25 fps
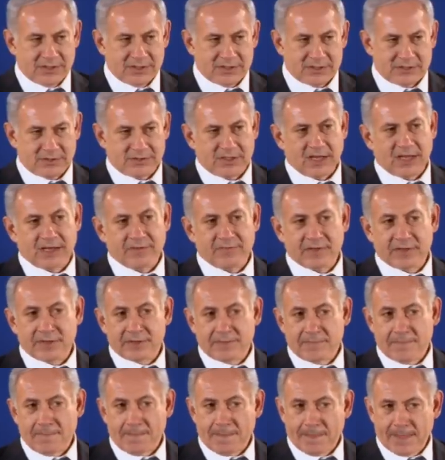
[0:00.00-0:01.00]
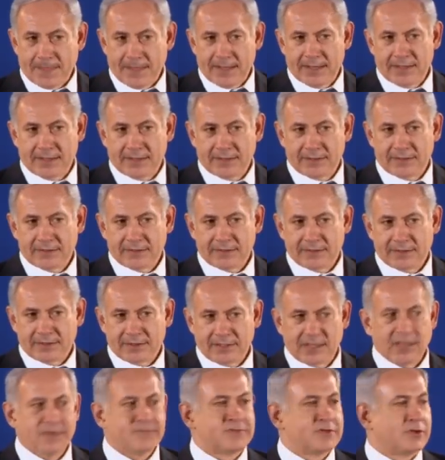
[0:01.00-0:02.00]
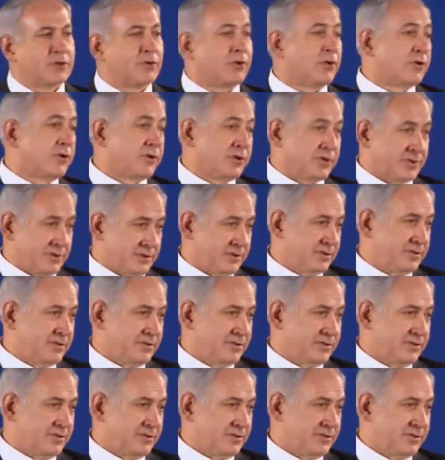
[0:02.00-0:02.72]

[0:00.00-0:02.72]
So David gives an order